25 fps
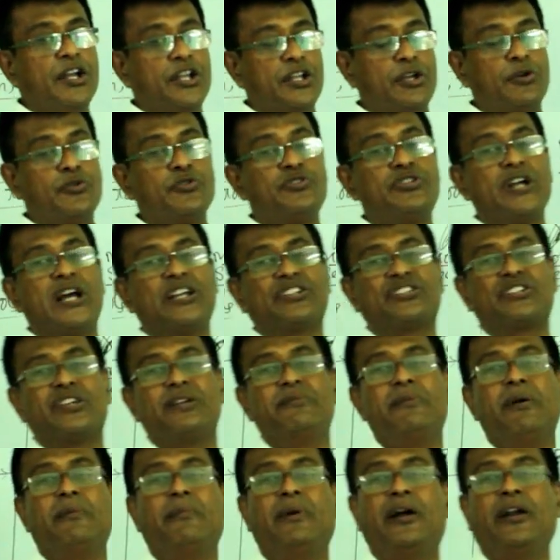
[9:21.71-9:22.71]
You just
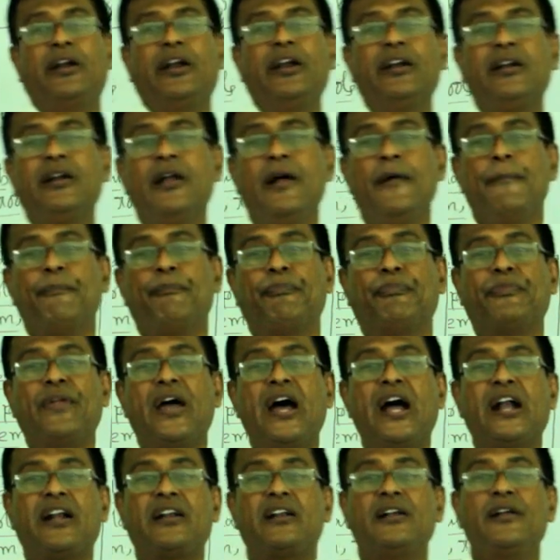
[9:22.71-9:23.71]
remember it,
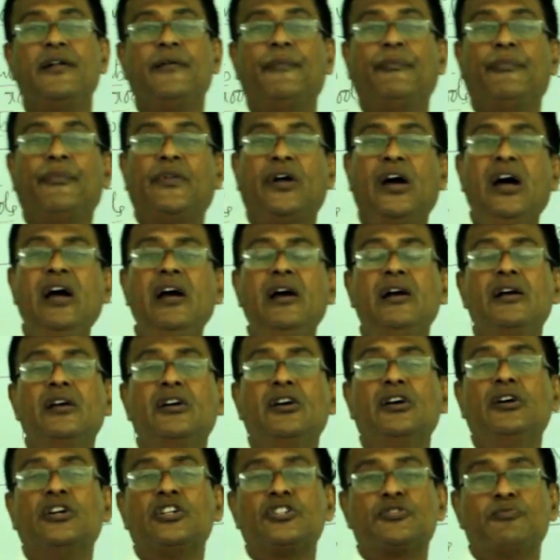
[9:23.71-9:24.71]
that
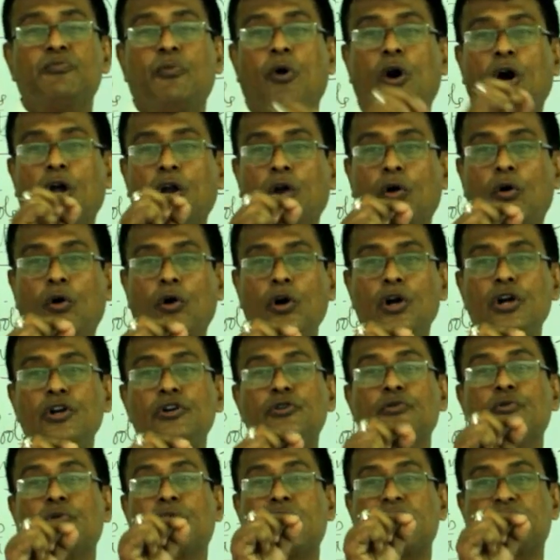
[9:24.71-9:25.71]
the small hole
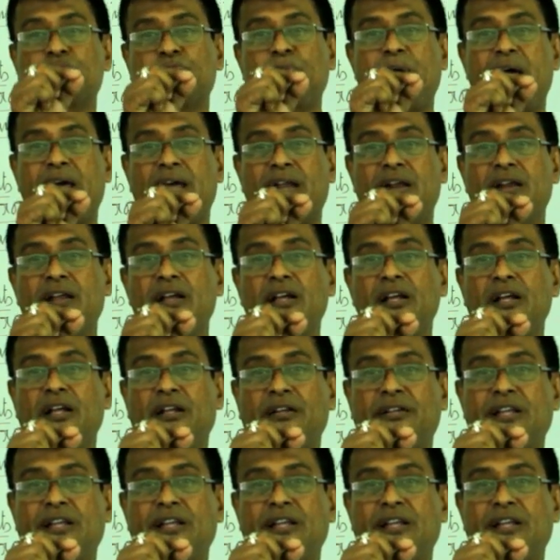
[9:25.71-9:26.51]
to respire,